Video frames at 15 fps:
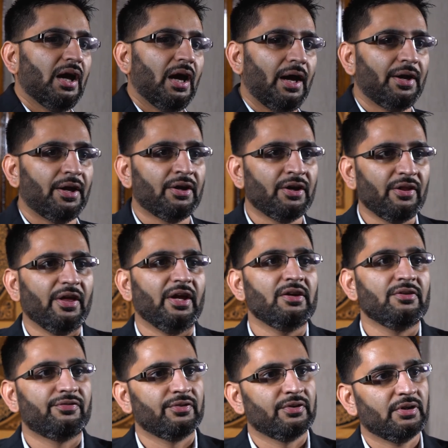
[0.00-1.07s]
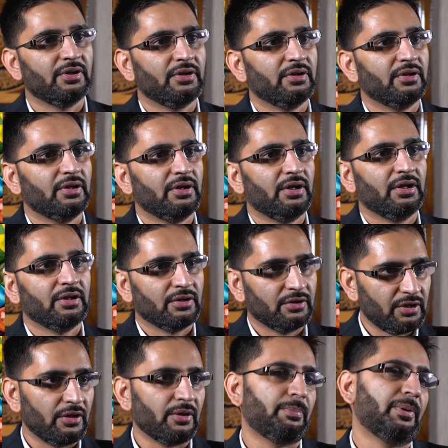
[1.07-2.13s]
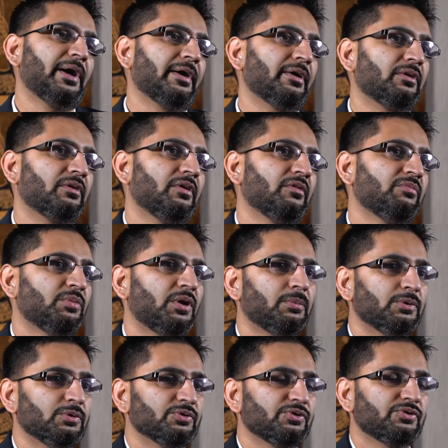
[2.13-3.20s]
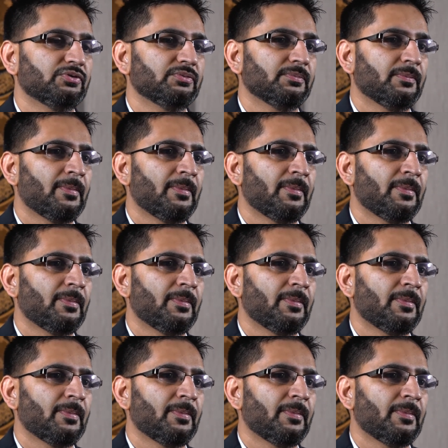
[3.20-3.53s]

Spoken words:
and another infinite in the other pile of marbles.